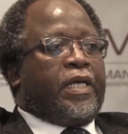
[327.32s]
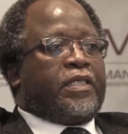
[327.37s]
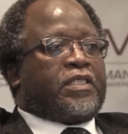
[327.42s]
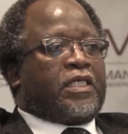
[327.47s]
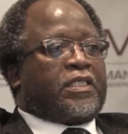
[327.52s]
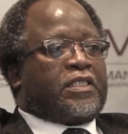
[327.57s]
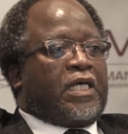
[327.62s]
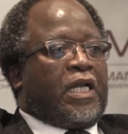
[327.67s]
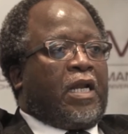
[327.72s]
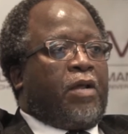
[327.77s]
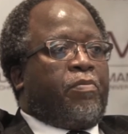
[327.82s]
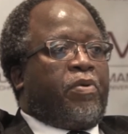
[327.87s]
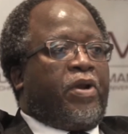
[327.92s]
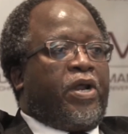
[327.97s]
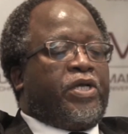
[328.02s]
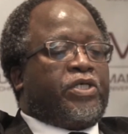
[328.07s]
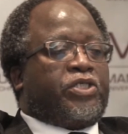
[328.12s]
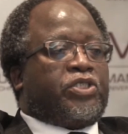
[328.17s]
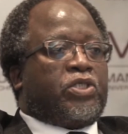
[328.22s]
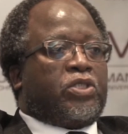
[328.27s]
is a
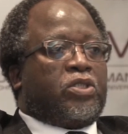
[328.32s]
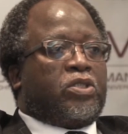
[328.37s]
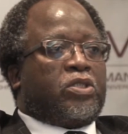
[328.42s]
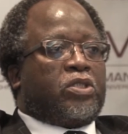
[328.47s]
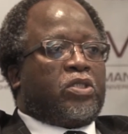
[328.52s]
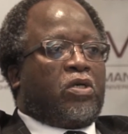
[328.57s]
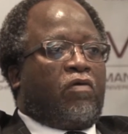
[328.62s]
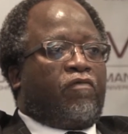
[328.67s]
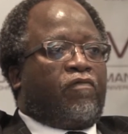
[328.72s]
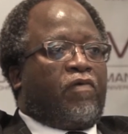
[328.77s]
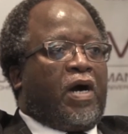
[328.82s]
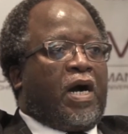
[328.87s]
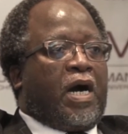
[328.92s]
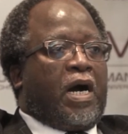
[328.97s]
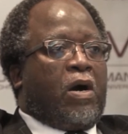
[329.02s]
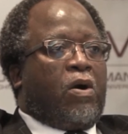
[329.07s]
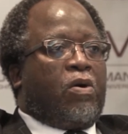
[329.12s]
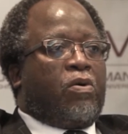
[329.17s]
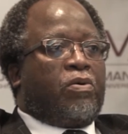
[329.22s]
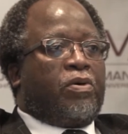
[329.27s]
celebration of
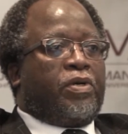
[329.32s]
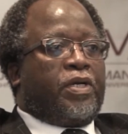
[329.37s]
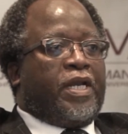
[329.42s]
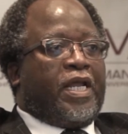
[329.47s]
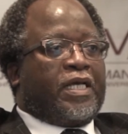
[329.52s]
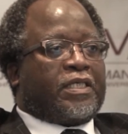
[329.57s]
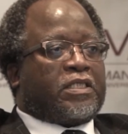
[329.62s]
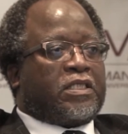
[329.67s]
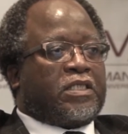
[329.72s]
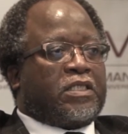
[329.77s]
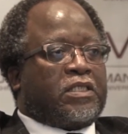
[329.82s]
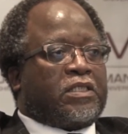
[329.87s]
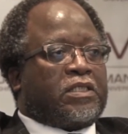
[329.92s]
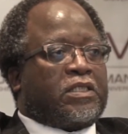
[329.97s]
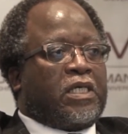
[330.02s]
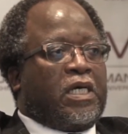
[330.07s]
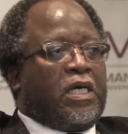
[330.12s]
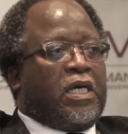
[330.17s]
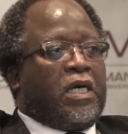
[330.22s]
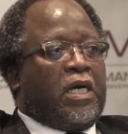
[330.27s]
how
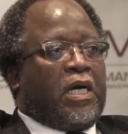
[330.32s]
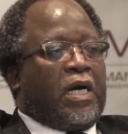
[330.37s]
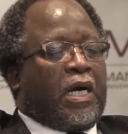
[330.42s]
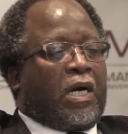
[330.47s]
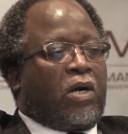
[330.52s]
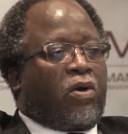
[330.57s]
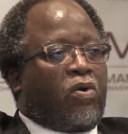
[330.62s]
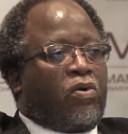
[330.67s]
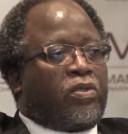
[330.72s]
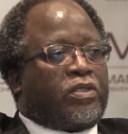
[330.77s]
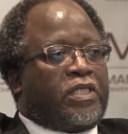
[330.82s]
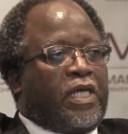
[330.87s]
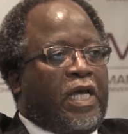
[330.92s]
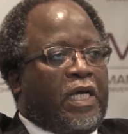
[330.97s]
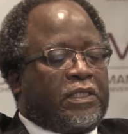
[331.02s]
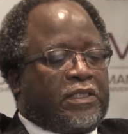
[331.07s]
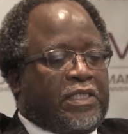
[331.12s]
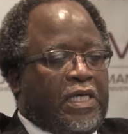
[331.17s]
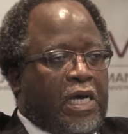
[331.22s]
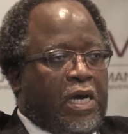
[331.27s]
nurses across the
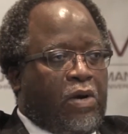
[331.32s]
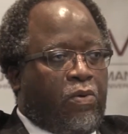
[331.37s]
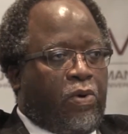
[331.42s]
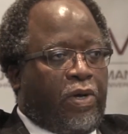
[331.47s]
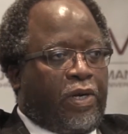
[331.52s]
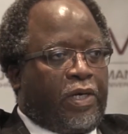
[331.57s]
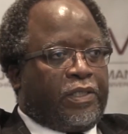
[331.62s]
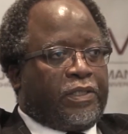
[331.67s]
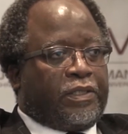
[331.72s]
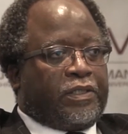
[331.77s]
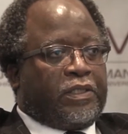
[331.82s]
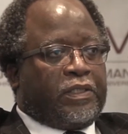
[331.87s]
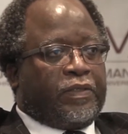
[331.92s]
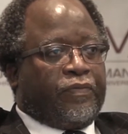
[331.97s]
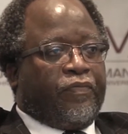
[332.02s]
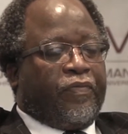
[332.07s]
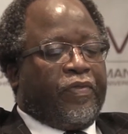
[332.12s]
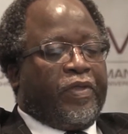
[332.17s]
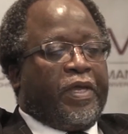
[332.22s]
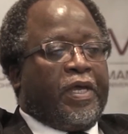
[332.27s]
entire world
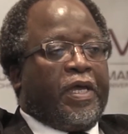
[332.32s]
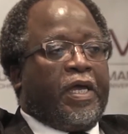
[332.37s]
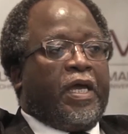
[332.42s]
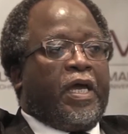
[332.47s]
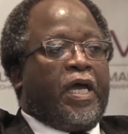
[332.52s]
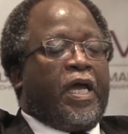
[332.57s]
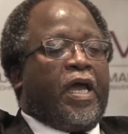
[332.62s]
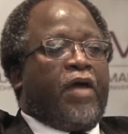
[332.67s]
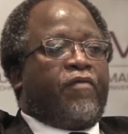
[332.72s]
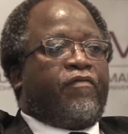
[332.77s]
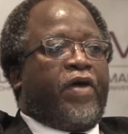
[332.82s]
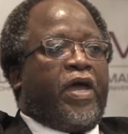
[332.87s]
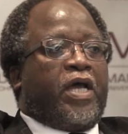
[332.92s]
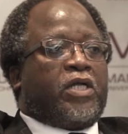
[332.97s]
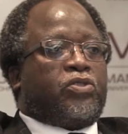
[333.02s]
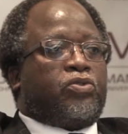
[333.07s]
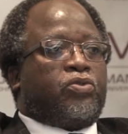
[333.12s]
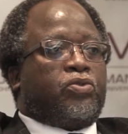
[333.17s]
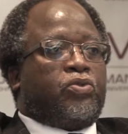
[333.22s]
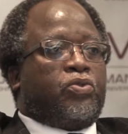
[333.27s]
have
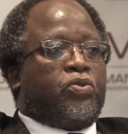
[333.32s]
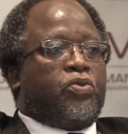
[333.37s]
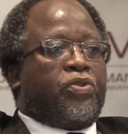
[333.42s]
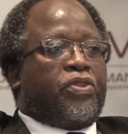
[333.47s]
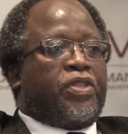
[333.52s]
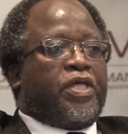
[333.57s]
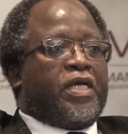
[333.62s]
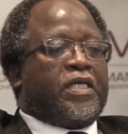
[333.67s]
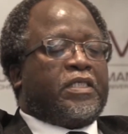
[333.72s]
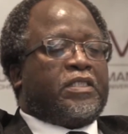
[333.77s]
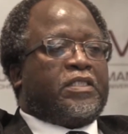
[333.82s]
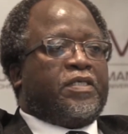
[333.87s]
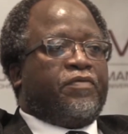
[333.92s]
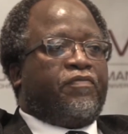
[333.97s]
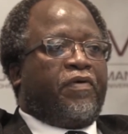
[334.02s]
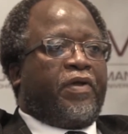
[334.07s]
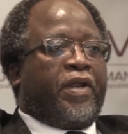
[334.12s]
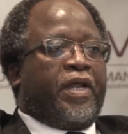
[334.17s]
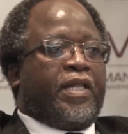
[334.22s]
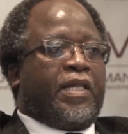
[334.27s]
had to do things
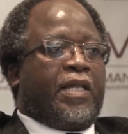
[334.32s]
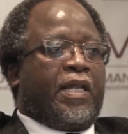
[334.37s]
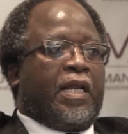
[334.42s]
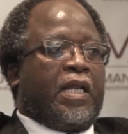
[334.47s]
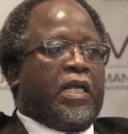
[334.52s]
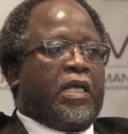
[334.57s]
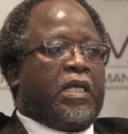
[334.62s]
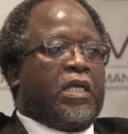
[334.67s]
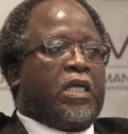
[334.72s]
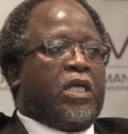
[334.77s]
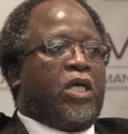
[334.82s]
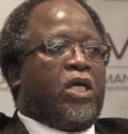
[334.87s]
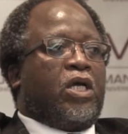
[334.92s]
differently